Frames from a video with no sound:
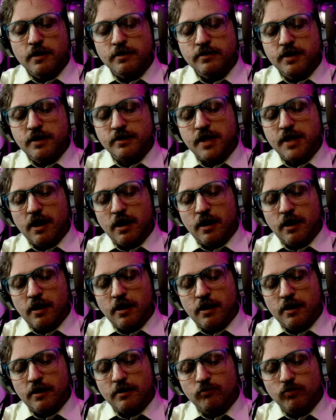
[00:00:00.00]
the, the,
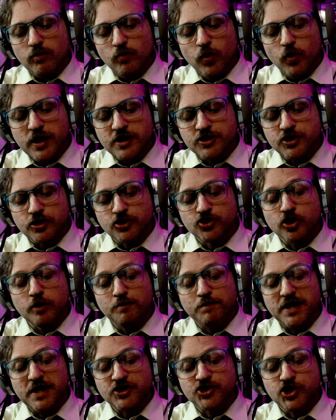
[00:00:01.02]
uh, which
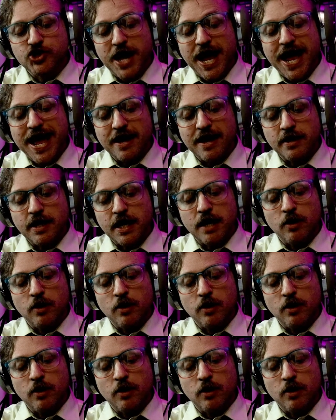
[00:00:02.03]
should be shed